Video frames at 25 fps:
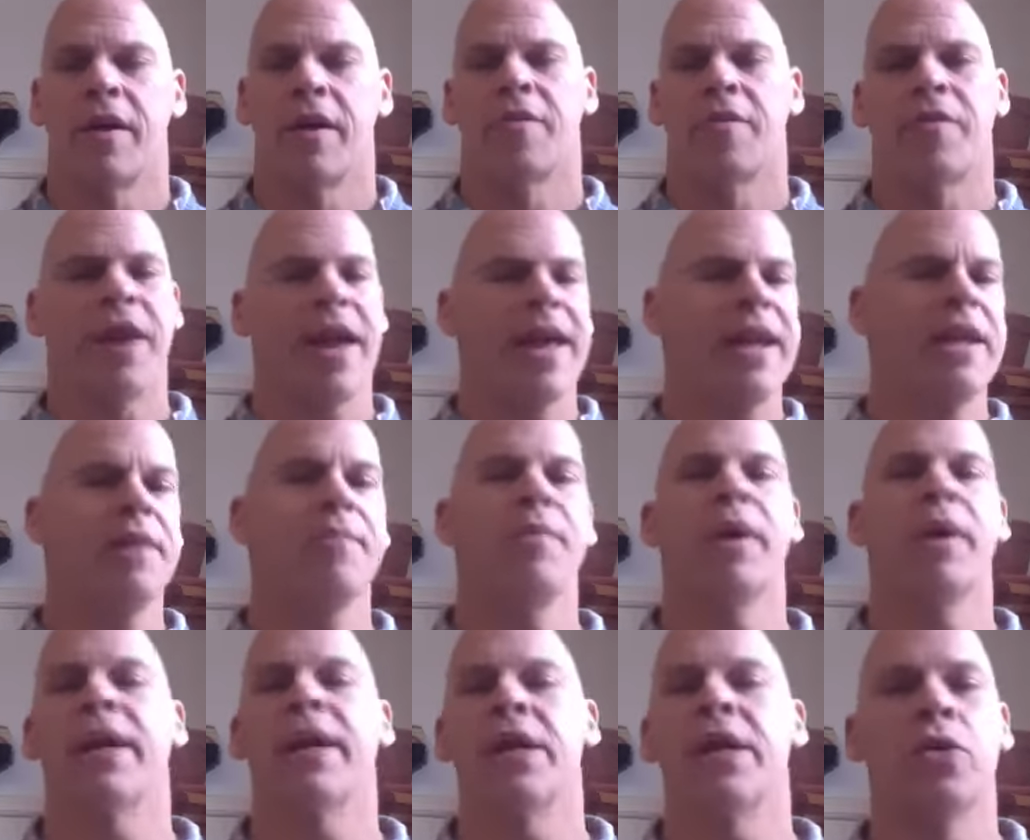For
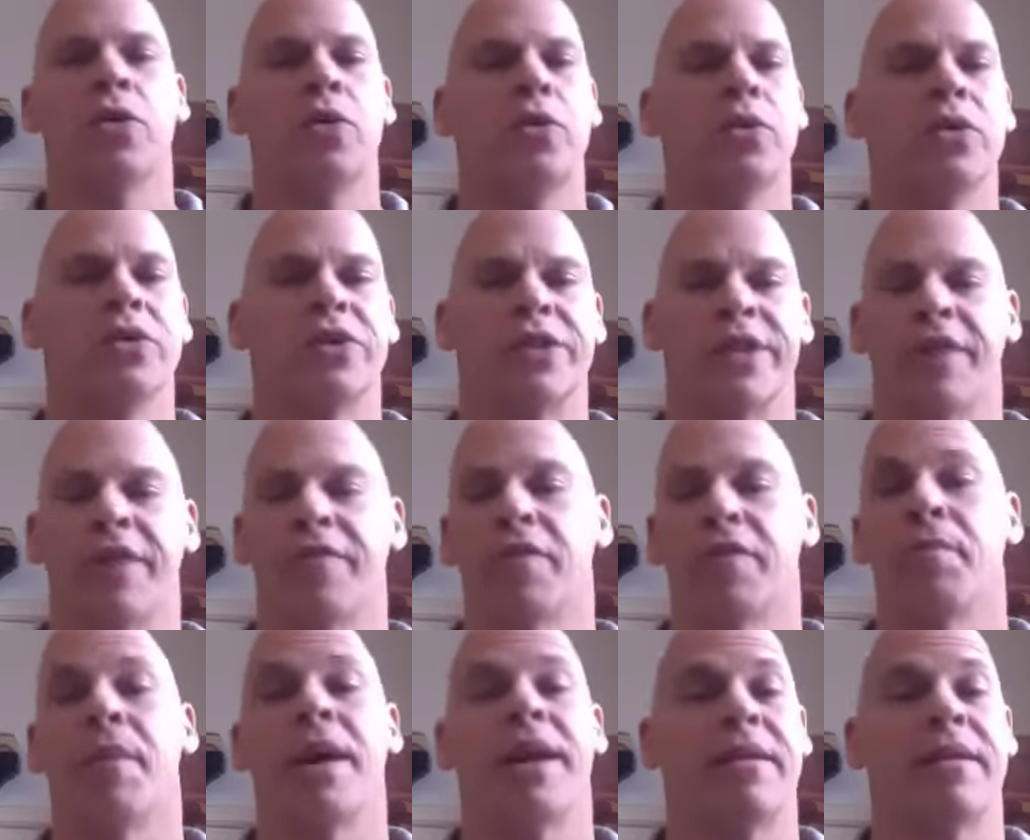anybody who has
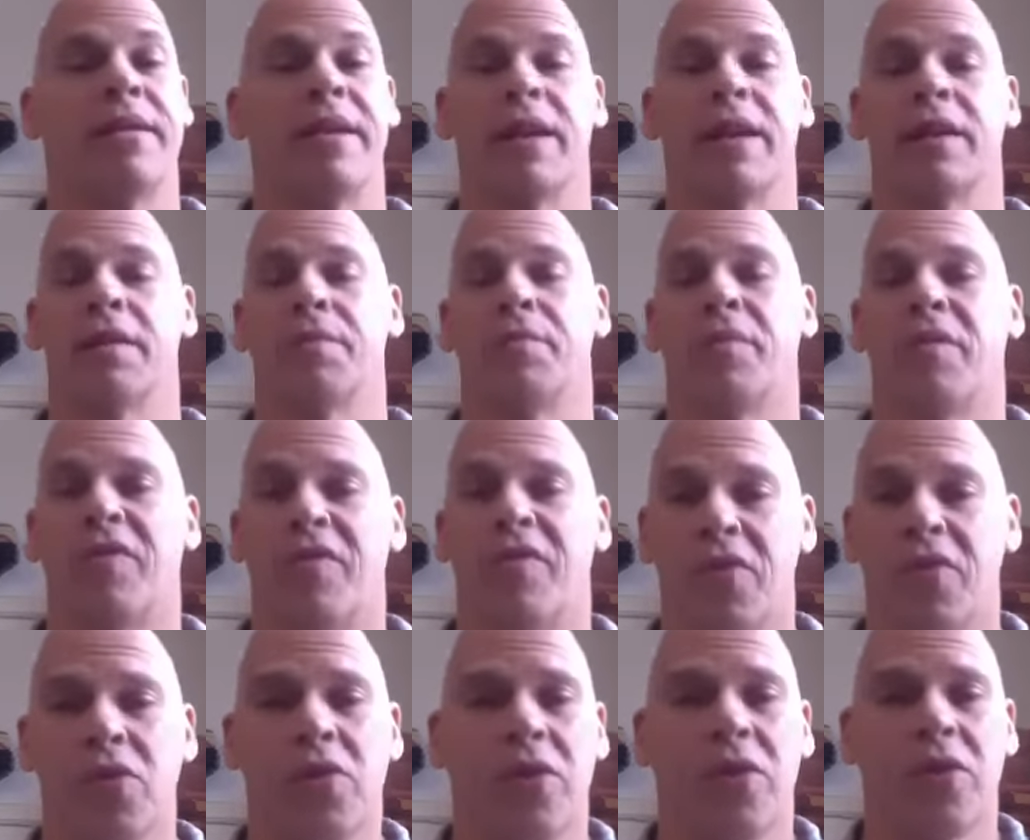never meditated
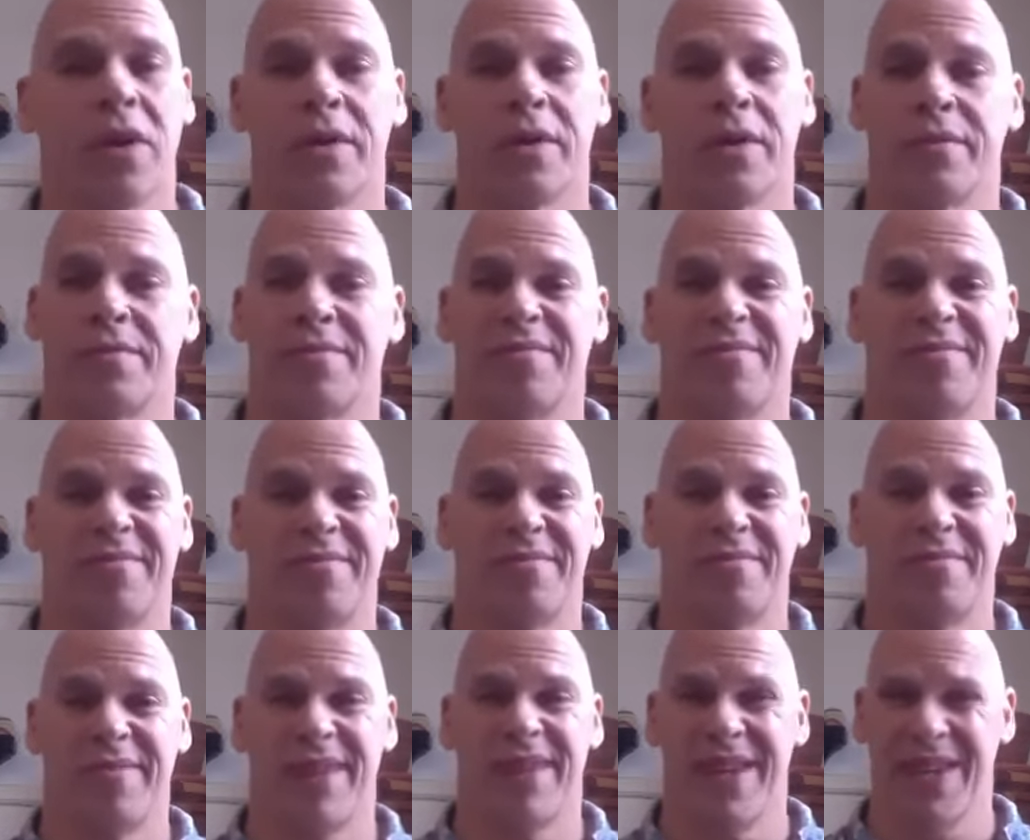before,
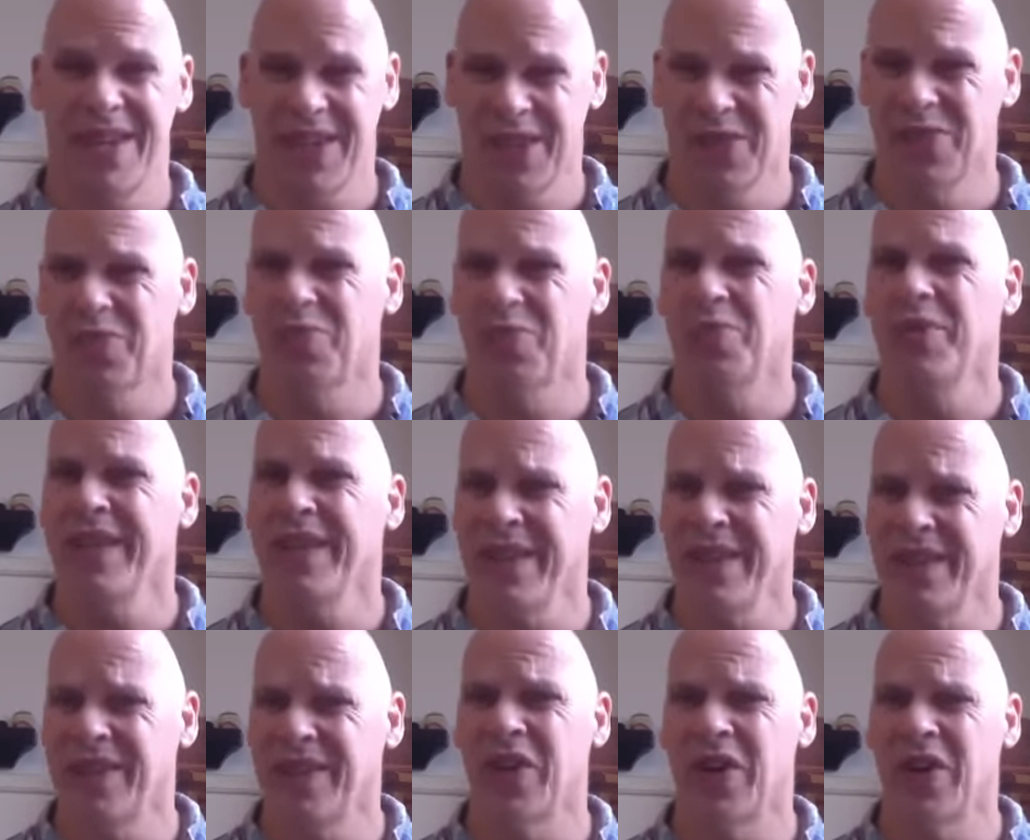it's
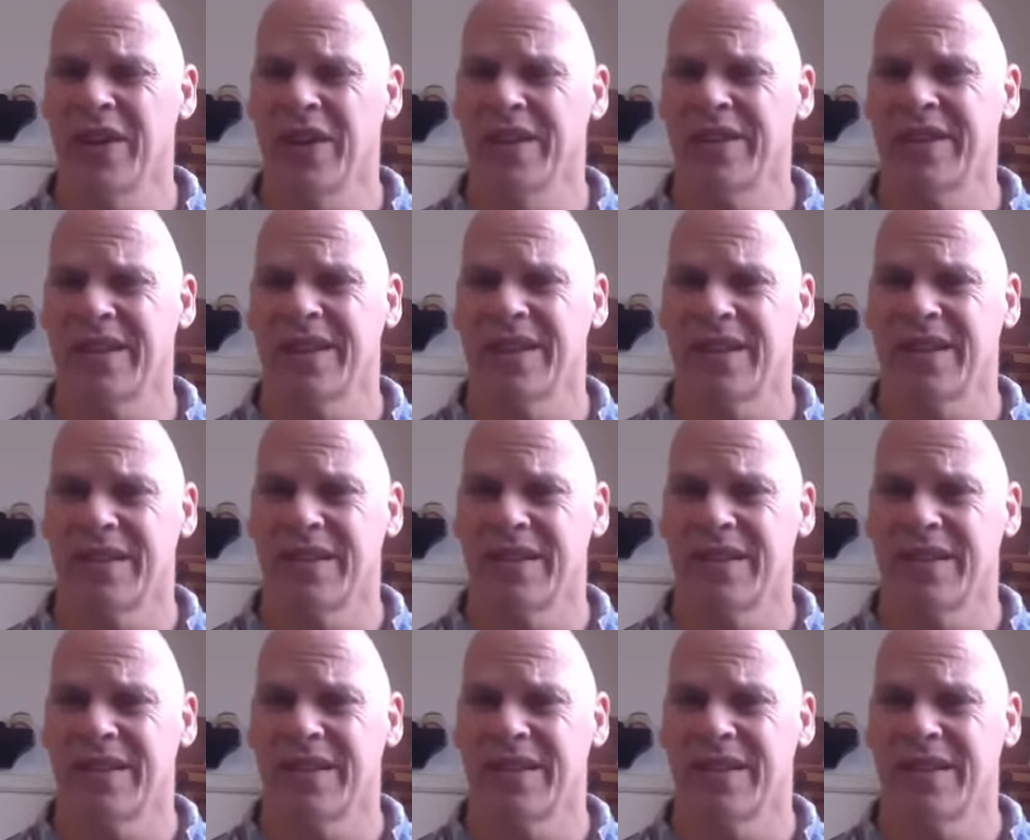really daunting.